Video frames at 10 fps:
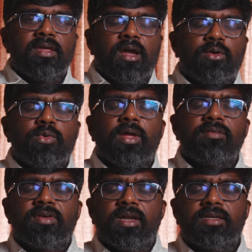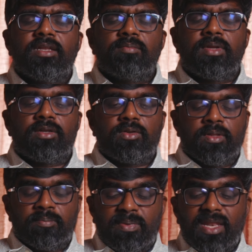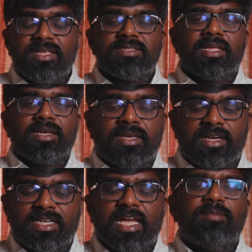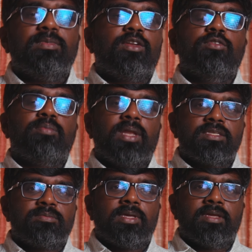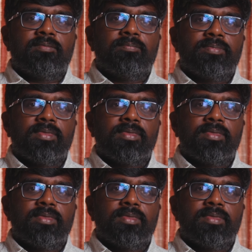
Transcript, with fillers: How do I have contentment in the place in the time that you placed me in?